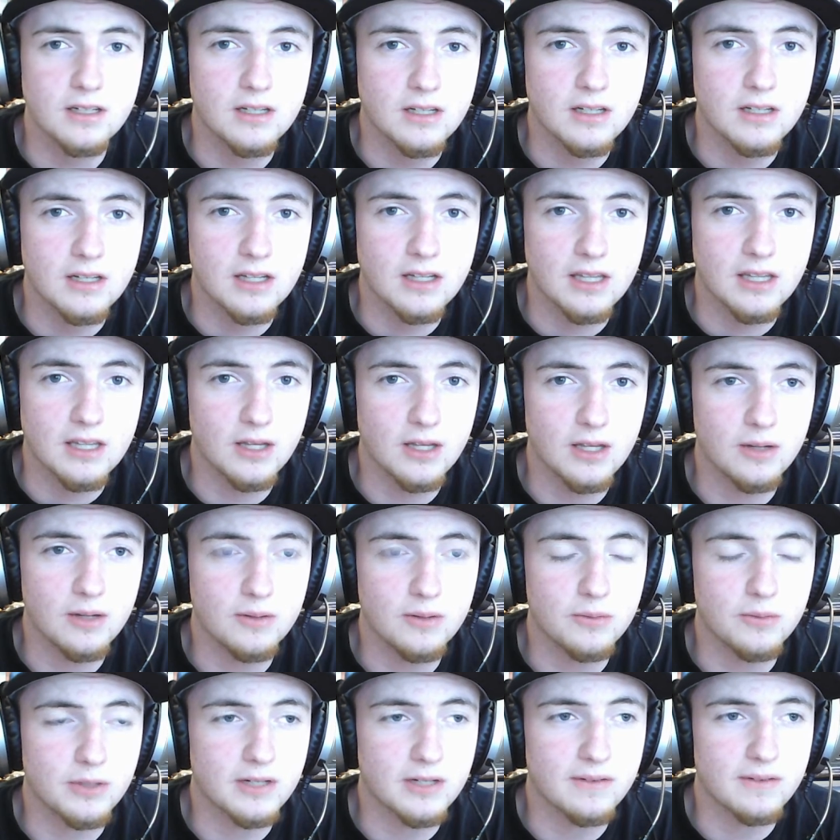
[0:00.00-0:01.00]
They
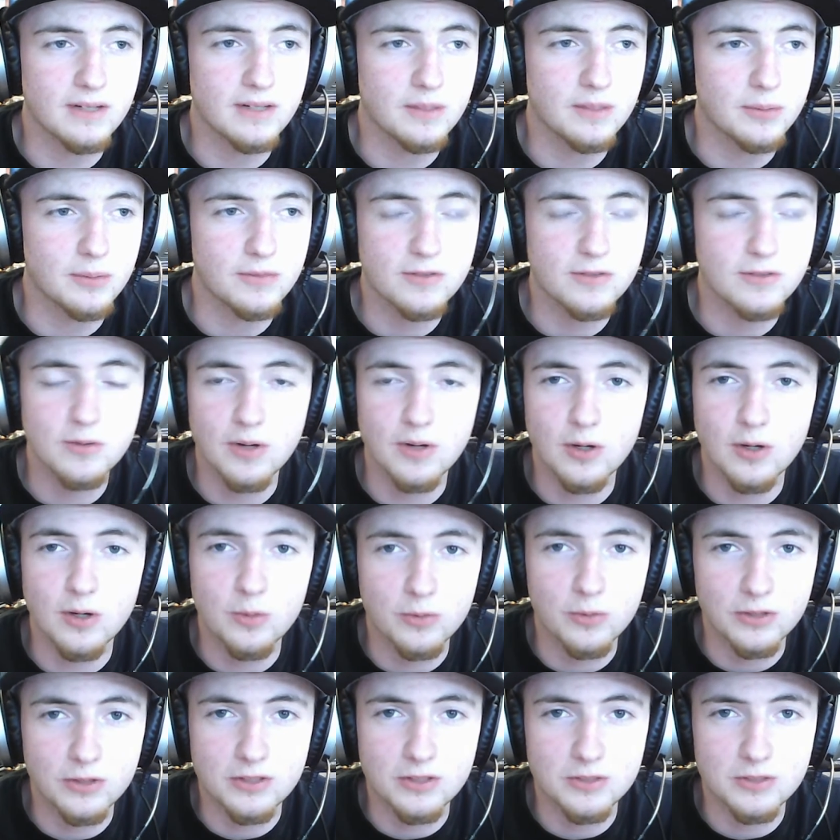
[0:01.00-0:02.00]
were giving up a few
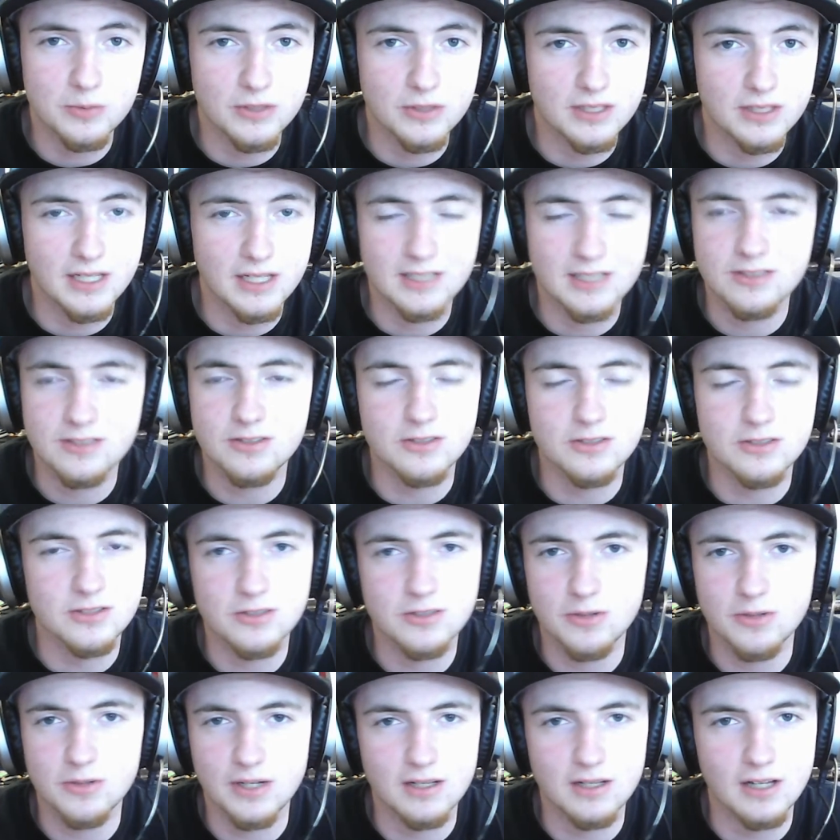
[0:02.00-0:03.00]
homers, but that's just
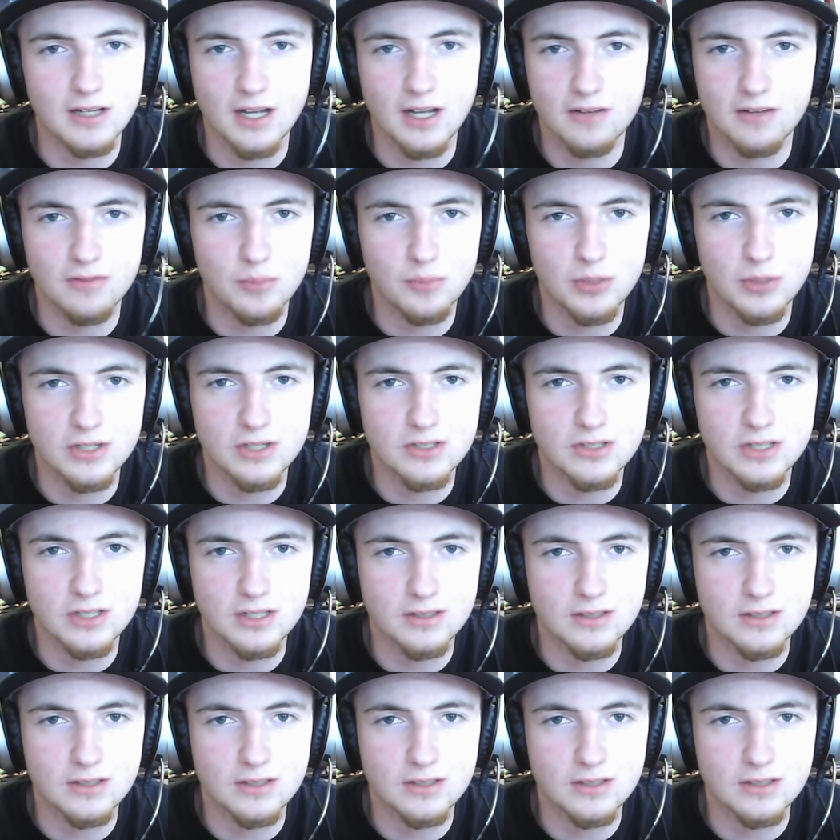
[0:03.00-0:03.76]
strictly off of pitching.